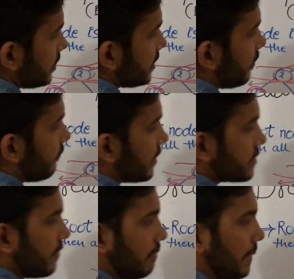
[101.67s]
then
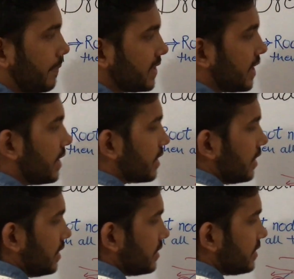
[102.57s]
first will be present,
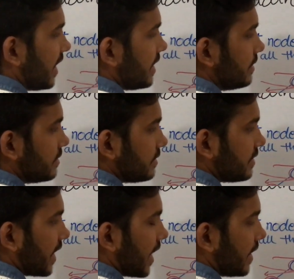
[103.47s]
then
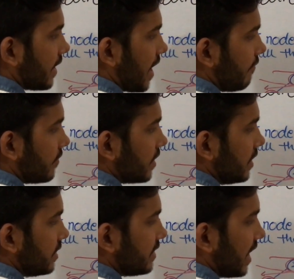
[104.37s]
second arrived,
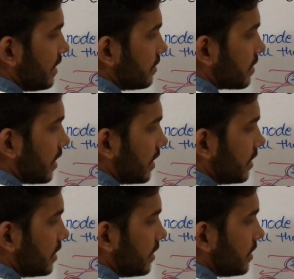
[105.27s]
then
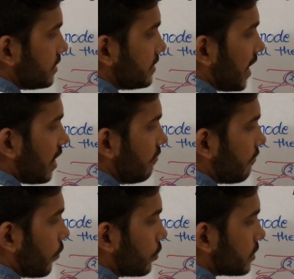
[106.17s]
third, then
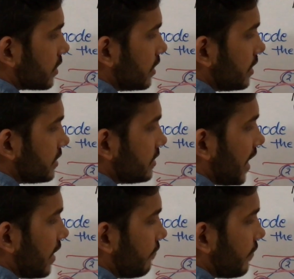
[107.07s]
fourth,
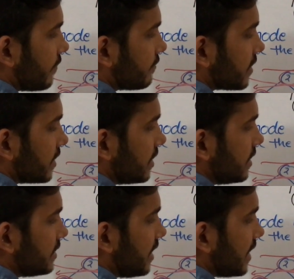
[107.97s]
then fifth,
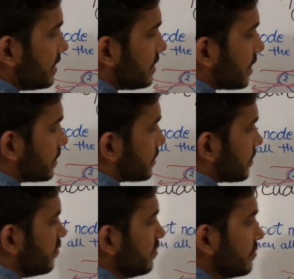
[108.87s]
then
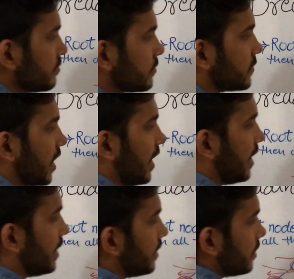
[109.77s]
sixth,
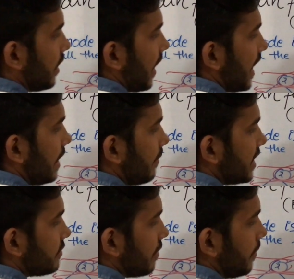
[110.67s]
and
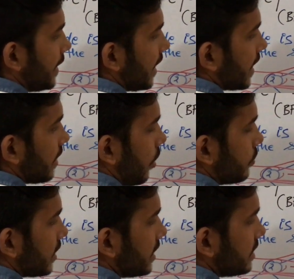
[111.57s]
elements will be taken
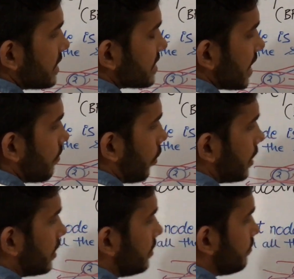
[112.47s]
out in the same
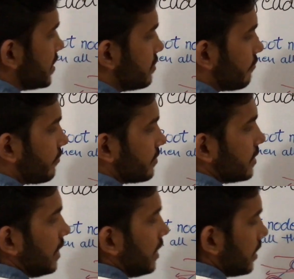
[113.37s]
order. Means
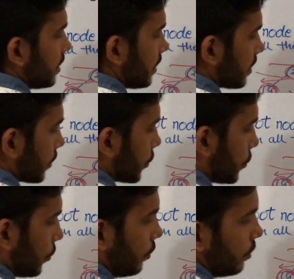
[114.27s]

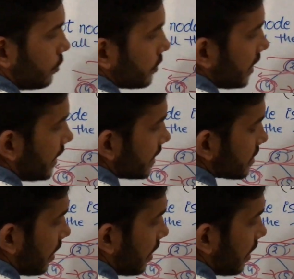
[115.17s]
Q, it is